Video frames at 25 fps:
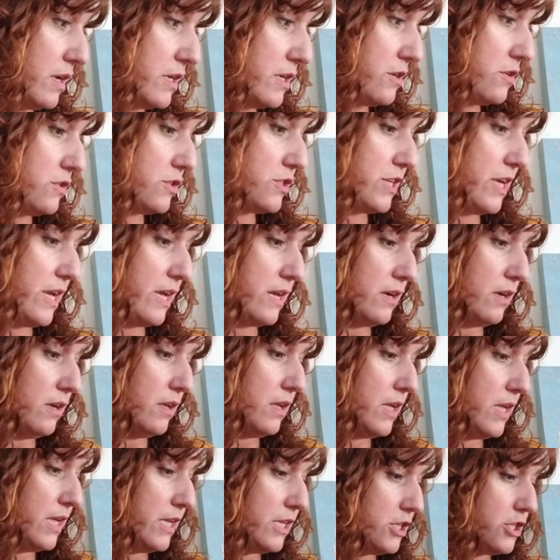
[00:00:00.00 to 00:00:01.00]
to her
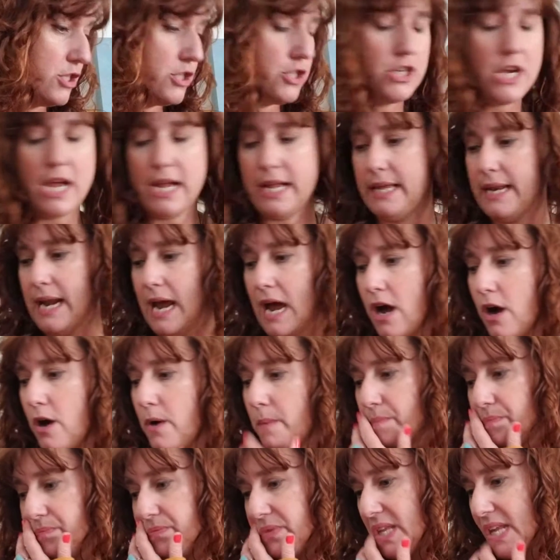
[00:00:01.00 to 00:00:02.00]
channel, check it
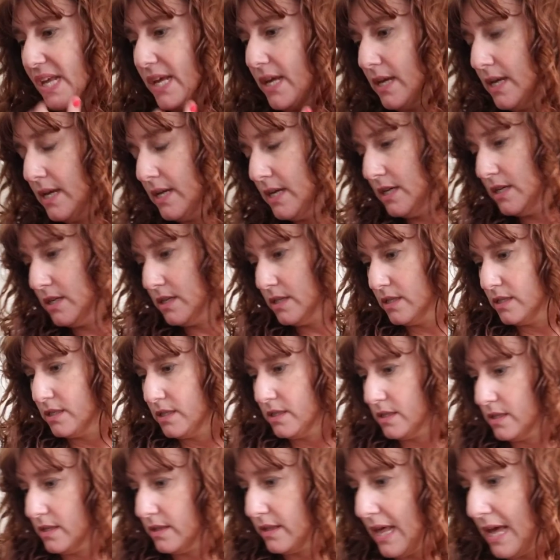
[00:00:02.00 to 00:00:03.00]
out.
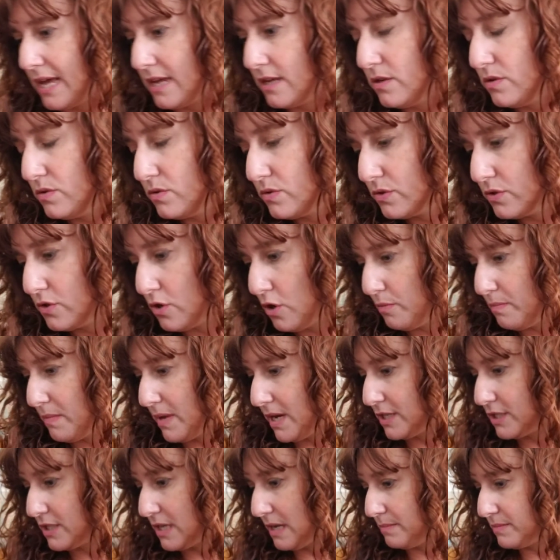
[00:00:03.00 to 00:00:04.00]
Thank you so
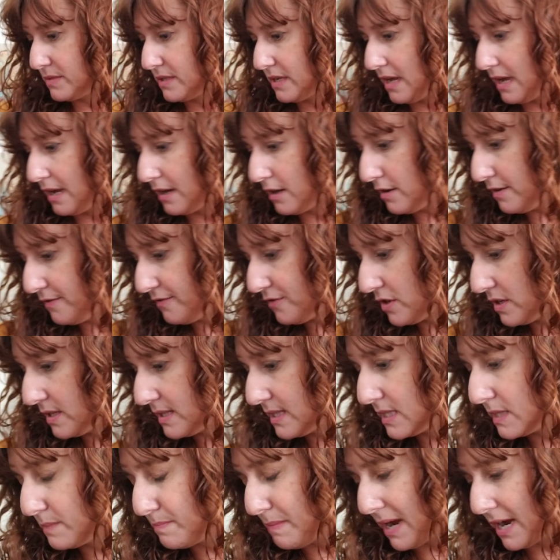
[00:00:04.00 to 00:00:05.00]
much, Empty Hanger, for
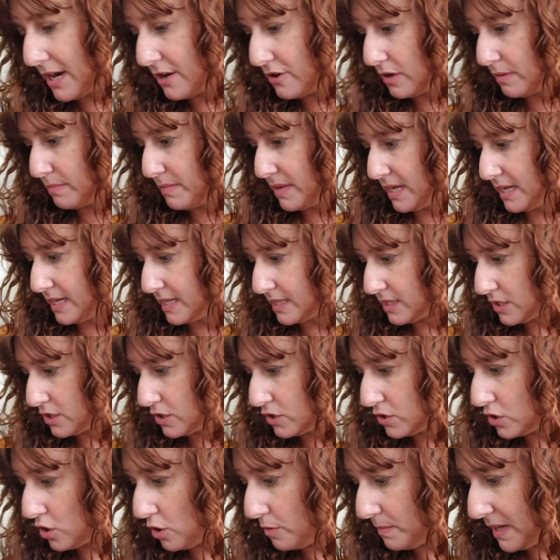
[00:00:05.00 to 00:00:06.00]
inspiring me in
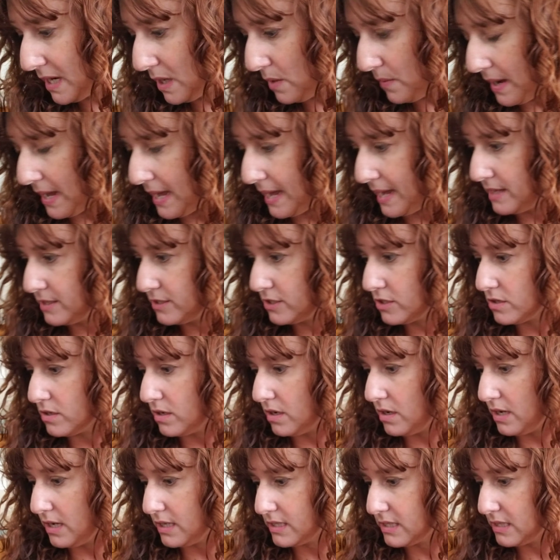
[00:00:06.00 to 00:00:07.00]
so many ways. You're
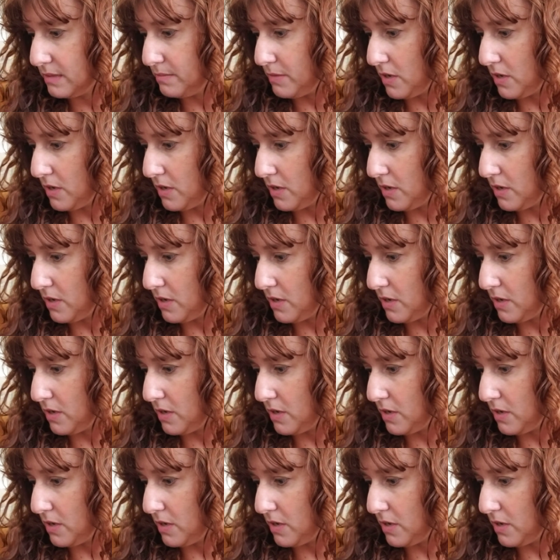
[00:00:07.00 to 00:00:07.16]
awesome,